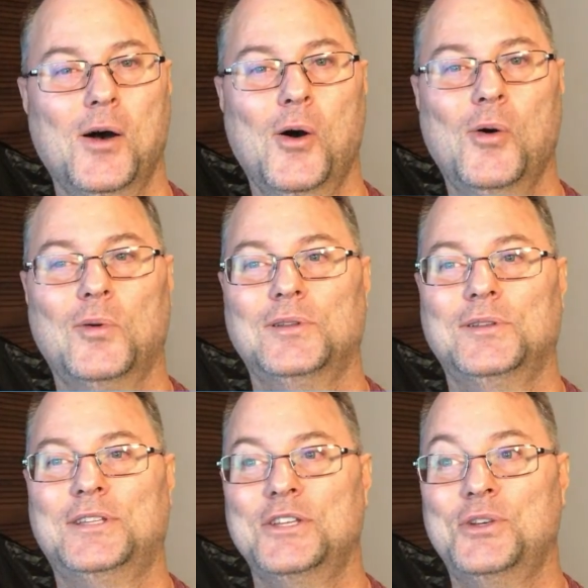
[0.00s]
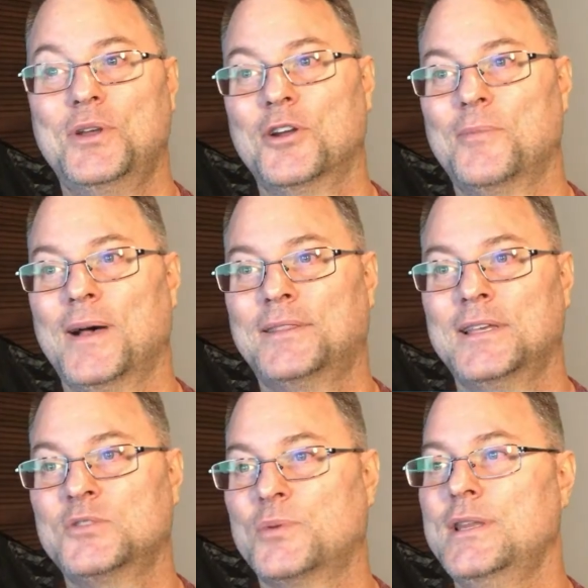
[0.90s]
We need to pray about this, and
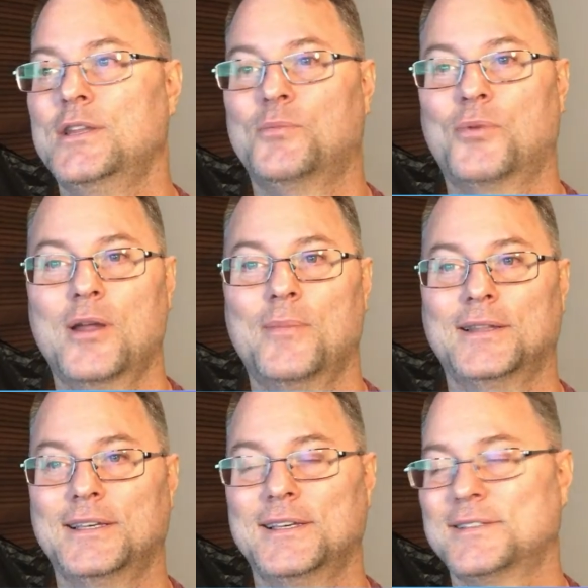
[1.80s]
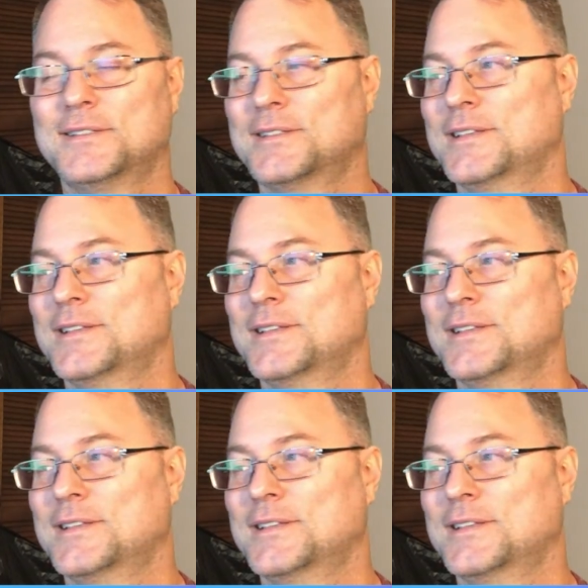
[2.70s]
they use that as a time to.